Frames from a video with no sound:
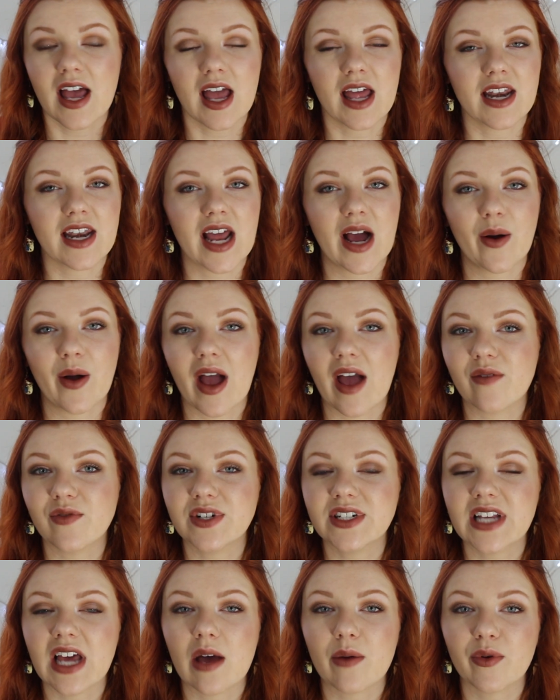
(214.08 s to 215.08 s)
And now
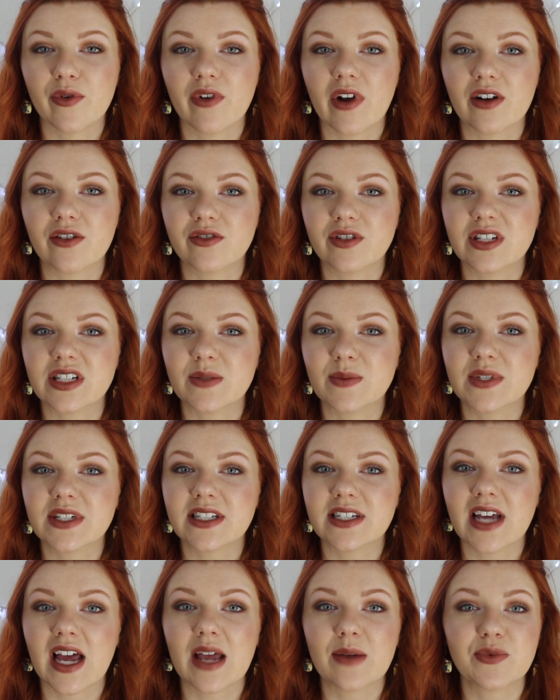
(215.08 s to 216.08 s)
every time around
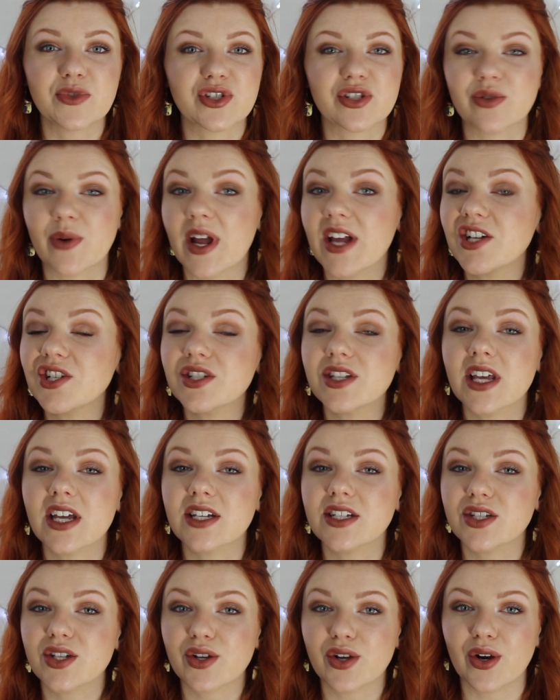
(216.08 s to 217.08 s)
Christmas time, strange
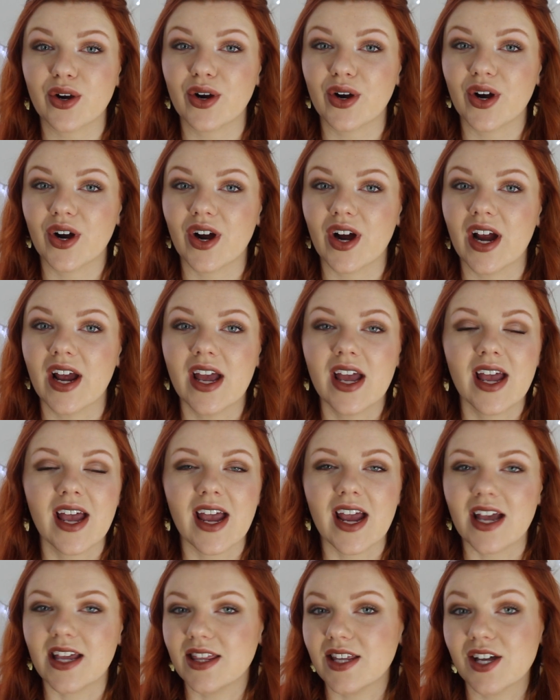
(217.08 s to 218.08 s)
things occur,
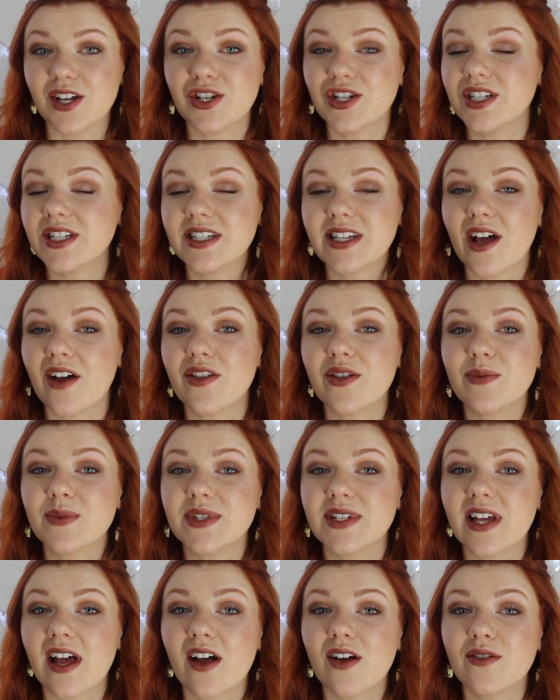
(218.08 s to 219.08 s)
and they just tell
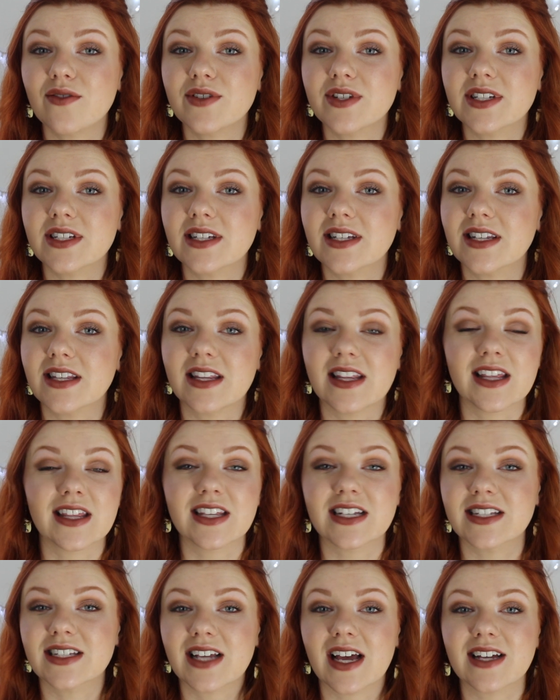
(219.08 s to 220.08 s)
themselves
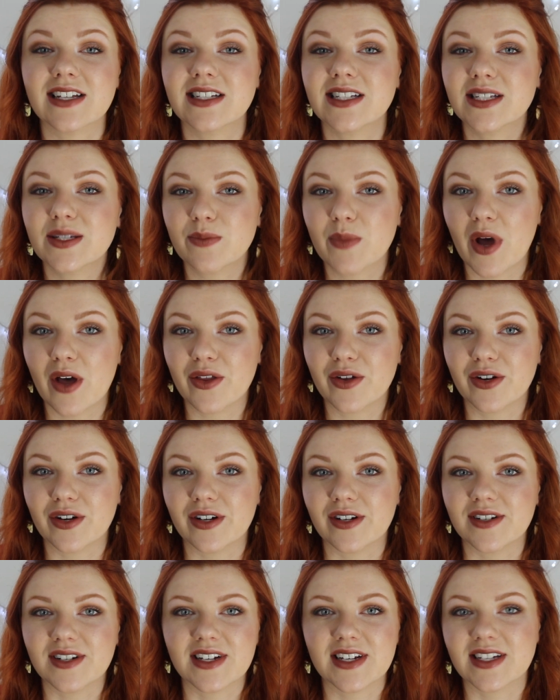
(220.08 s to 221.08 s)
that this cousin's
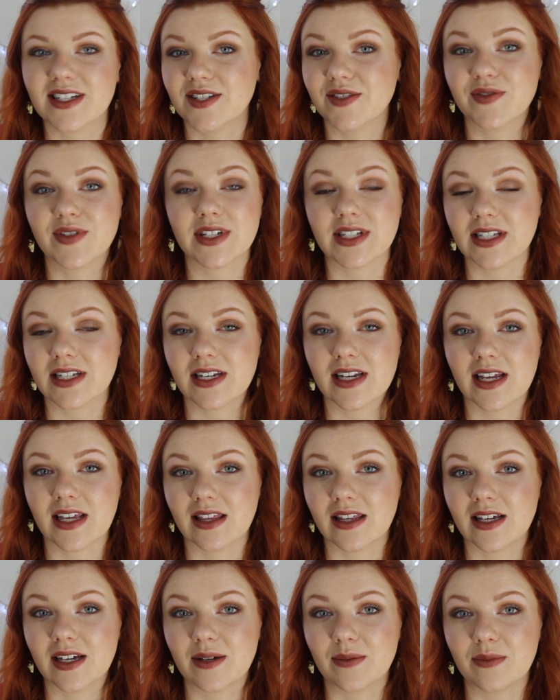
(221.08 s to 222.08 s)
mother is
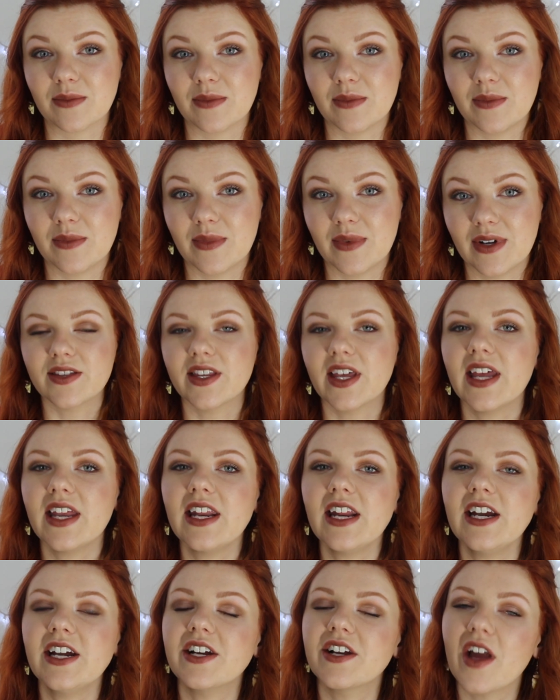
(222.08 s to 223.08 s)
visiting them.
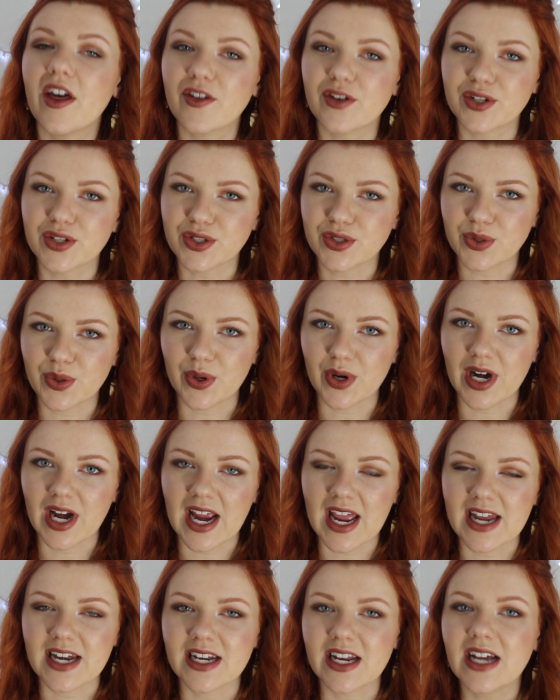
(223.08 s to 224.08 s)
Then in another
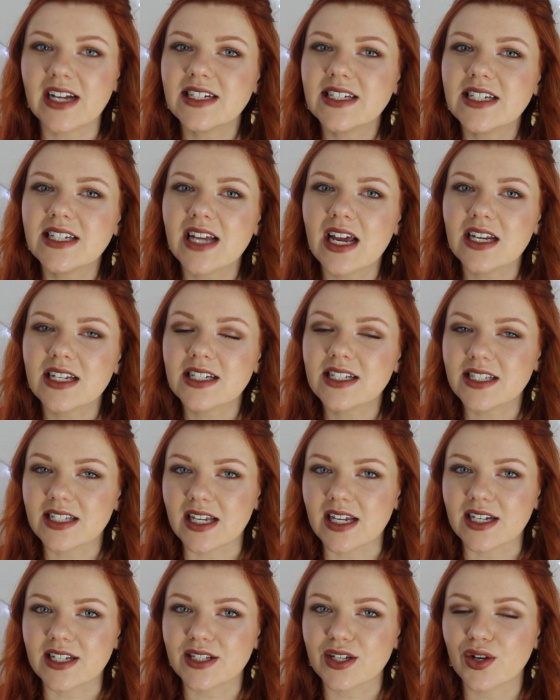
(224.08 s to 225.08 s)
story, in
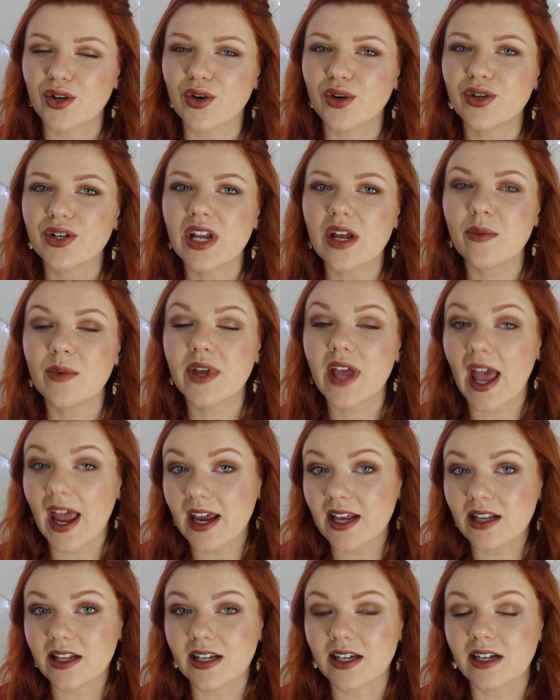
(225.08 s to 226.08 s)
1996, a girl named
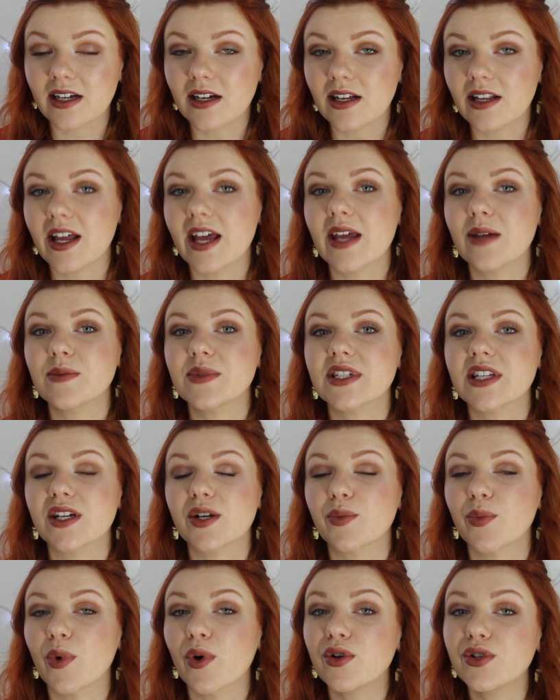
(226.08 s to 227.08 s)
Caitlin claims
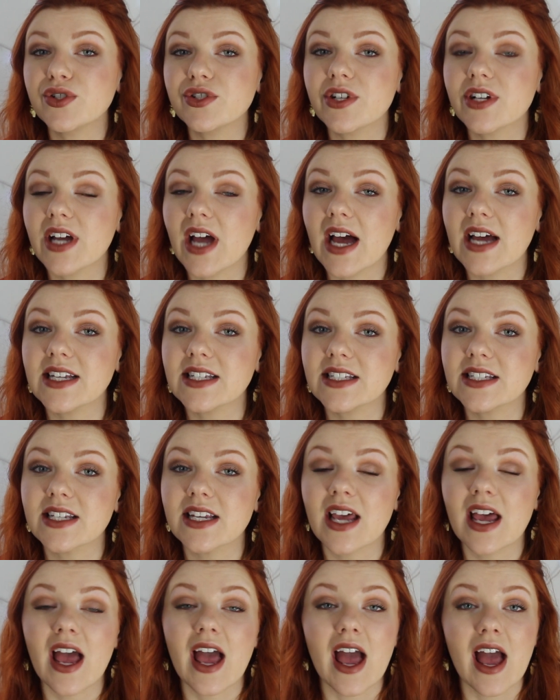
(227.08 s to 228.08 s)
that a poltergeist